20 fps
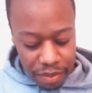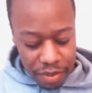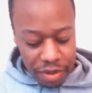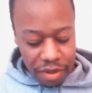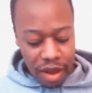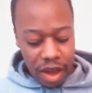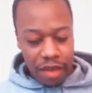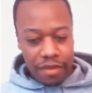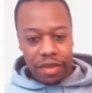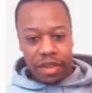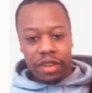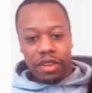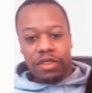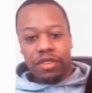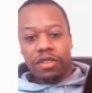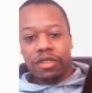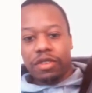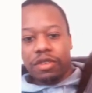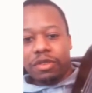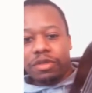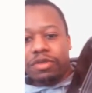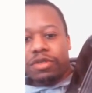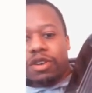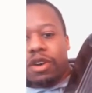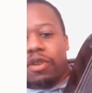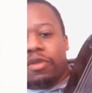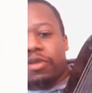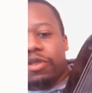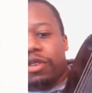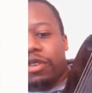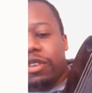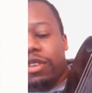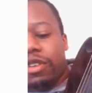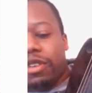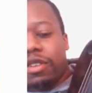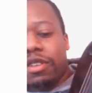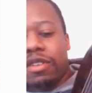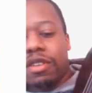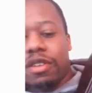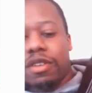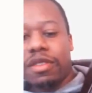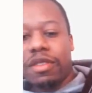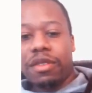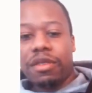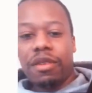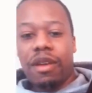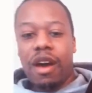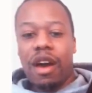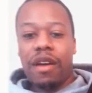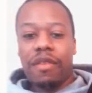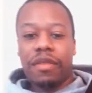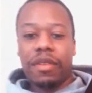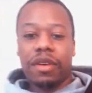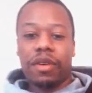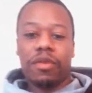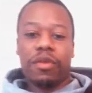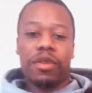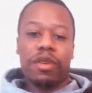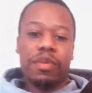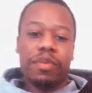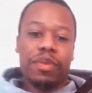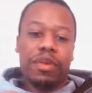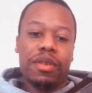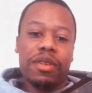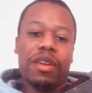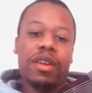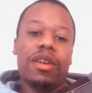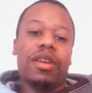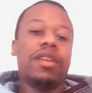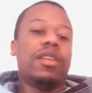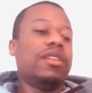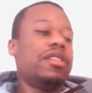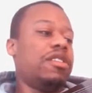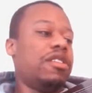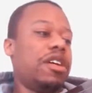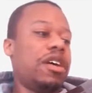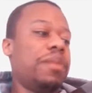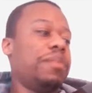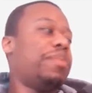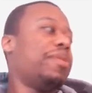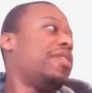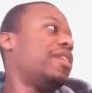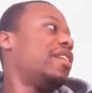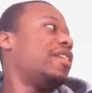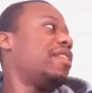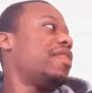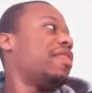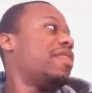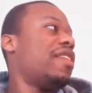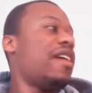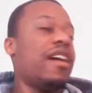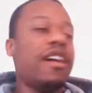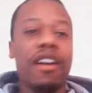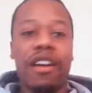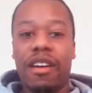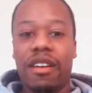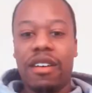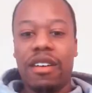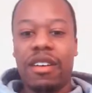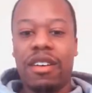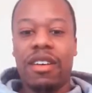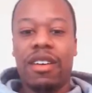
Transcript: you have like your little toner here, and then you have like where you put your input in there.